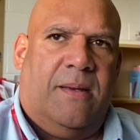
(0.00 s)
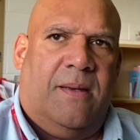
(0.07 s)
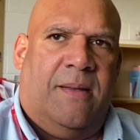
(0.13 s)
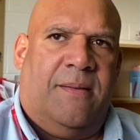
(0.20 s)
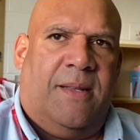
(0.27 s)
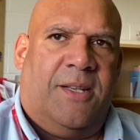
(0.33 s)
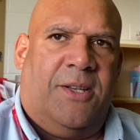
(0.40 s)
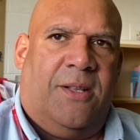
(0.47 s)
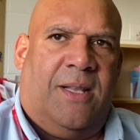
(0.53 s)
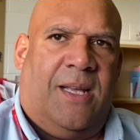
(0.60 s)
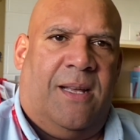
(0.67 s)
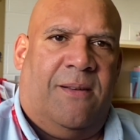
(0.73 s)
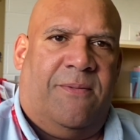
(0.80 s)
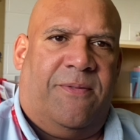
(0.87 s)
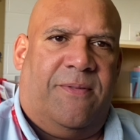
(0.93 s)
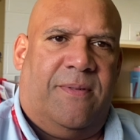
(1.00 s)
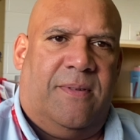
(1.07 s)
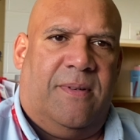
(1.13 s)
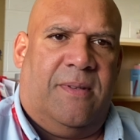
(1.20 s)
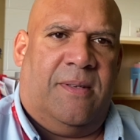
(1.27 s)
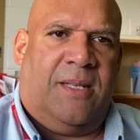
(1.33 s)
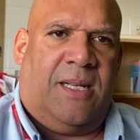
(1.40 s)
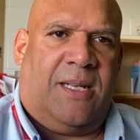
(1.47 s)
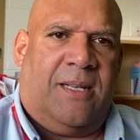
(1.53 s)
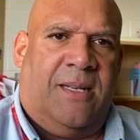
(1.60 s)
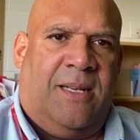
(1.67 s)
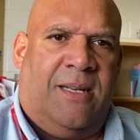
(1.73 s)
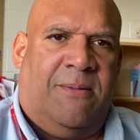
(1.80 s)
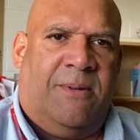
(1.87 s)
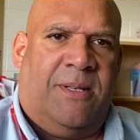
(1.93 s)
And then you'll have like an
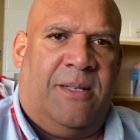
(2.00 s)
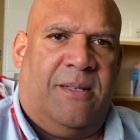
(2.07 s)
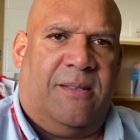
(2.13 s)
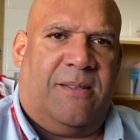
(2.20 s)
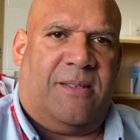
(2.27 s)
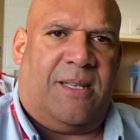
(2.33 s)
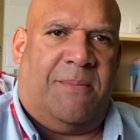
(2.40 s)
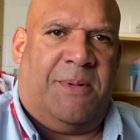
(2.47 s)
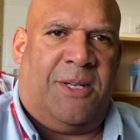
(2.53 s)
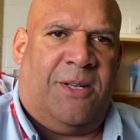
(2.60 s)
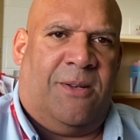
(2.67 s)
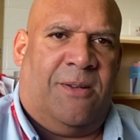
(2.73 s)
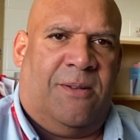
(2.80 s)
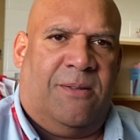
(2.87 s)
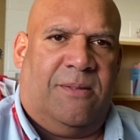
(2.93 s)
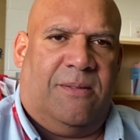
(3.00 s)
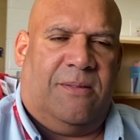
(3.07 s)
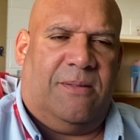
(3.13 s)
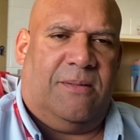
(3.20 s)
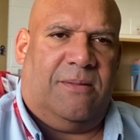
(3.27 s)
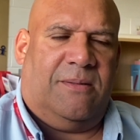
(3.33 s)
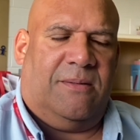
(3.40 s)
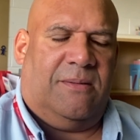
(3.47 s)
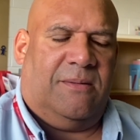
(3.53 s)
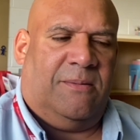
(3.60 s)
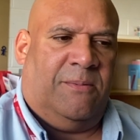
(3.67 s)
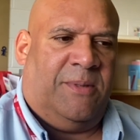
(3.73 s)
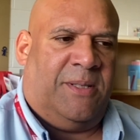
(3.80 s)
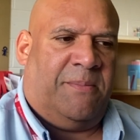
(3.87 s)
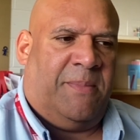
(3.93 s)
hour seminar
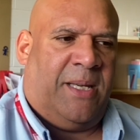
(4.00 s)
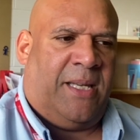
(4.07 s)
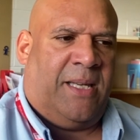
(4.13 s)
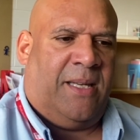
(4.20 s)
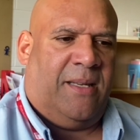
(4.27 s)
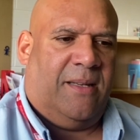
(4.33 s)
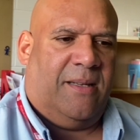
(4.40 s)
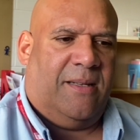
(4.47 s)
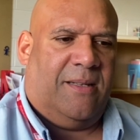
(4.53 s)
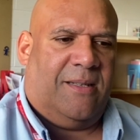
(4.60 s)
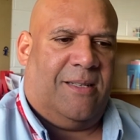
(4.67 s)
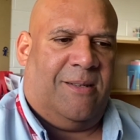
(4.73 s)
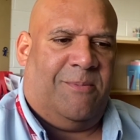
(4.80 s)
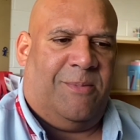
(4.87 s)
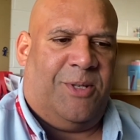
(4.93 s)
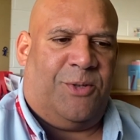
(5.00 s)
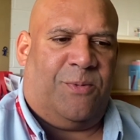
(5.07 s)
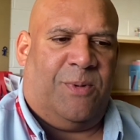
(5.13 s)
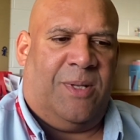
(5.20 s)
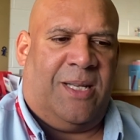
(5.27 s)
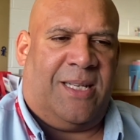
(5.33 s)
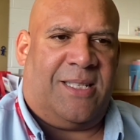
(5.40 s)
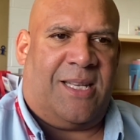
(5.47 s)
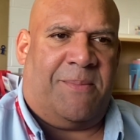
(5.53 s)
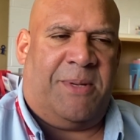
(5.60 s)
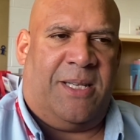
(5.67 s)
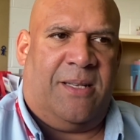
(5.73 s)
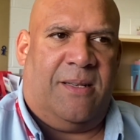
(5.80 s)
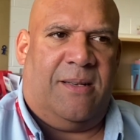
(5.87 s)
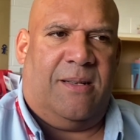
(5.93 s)
with me, in which we'll
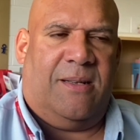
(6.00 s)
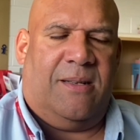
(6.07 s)
examine